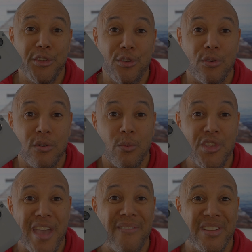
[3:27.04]
do when
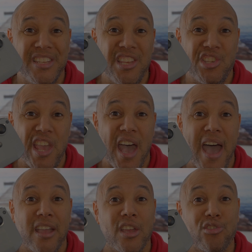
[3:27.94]
you have a
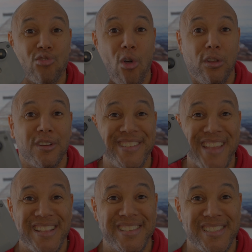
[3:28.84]
DJI controller
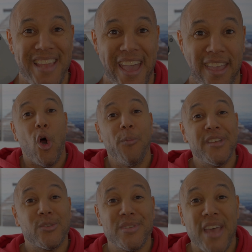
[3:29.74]
dead stick. Hope
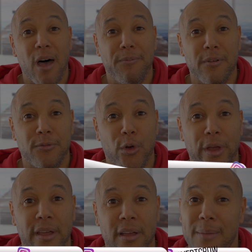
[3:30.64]
this was helpful for
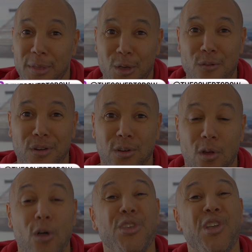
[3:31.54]
you. I'm
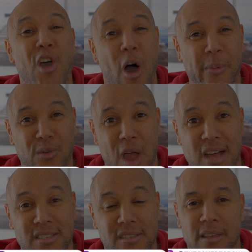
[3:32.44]
TheCovertCrow. You can call me
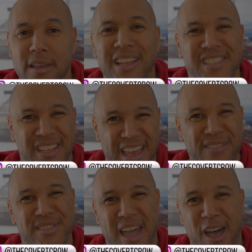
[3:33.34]
Ross. It's a
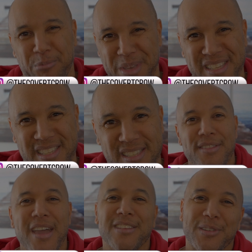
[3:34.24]
lifestyle piece.
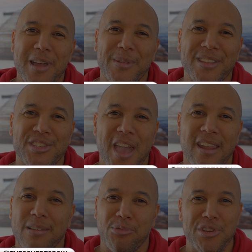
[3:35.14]
Thanks for coming to the
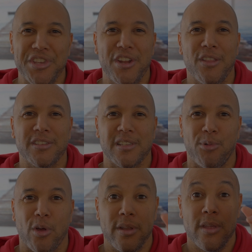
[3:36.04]
channel. I appreciate all the
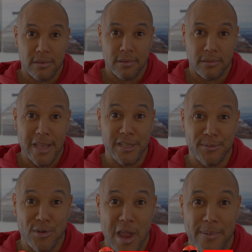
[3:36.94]
support. Like,
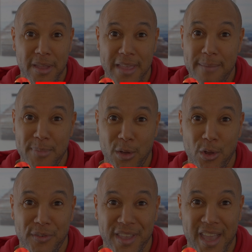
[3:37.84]
subscribe, hit that bell
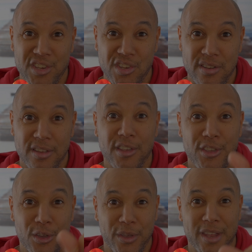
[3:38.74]
notification.
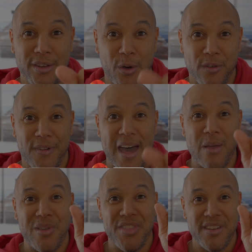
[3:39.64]
You'll get
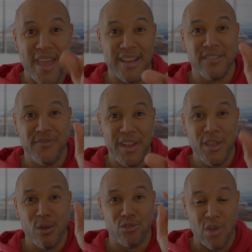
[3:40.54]
notified when the next
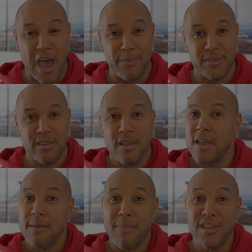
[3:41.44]
video drops.
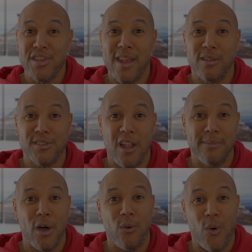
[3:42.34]
My channel is all
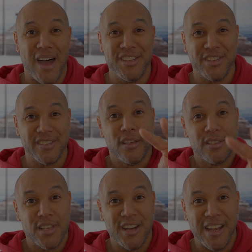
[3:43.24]
about watches,
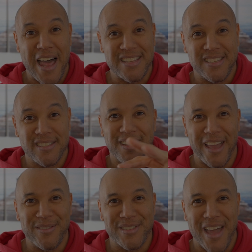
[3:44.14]
sunglasses,
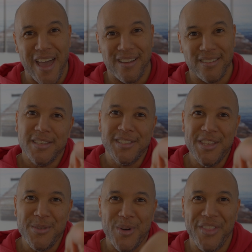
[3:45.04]
lifestyle.
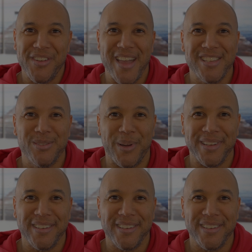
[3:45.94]
See you on the next one.